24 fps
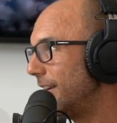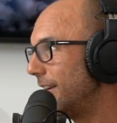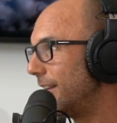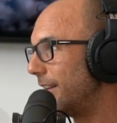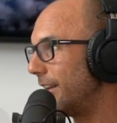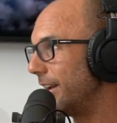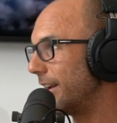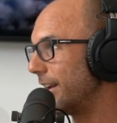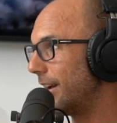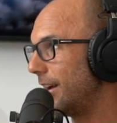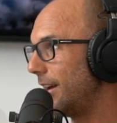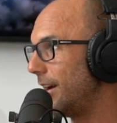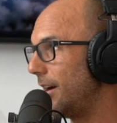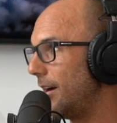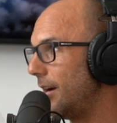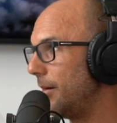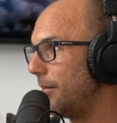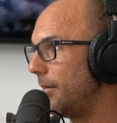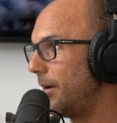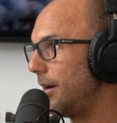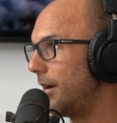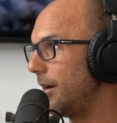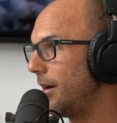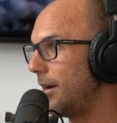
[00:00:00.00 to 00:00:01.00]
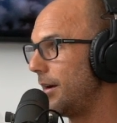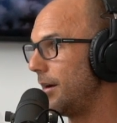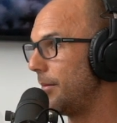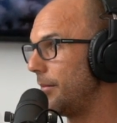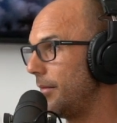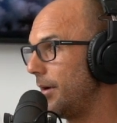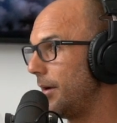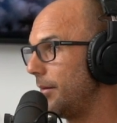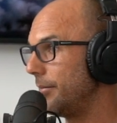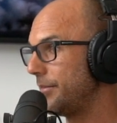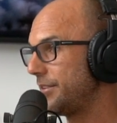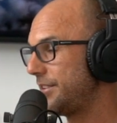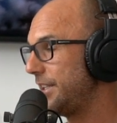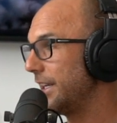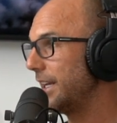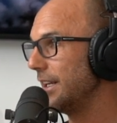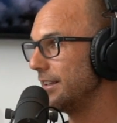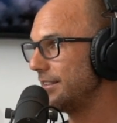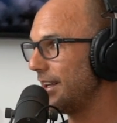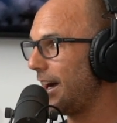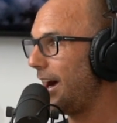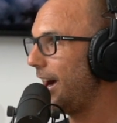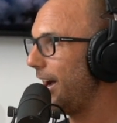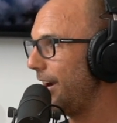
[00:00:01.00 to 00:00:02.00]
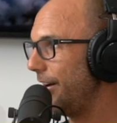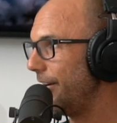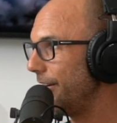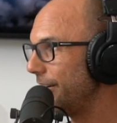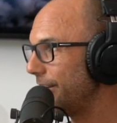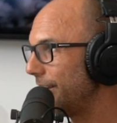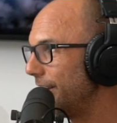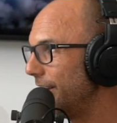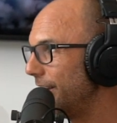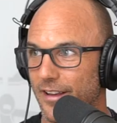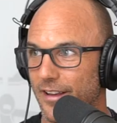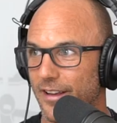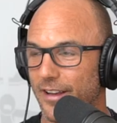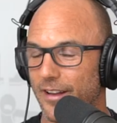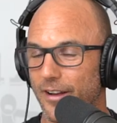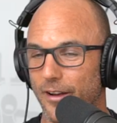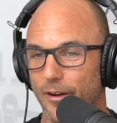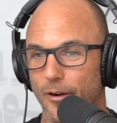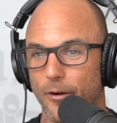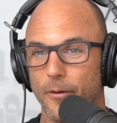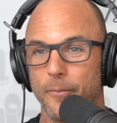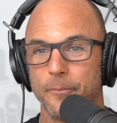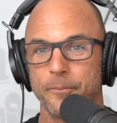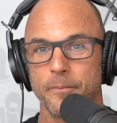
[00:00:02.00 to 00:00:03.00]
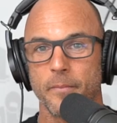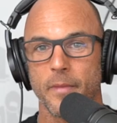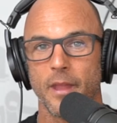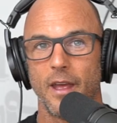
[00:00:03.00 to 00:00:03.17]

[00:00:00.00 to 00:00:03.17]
Like, I, am I'm sick and tired, you know?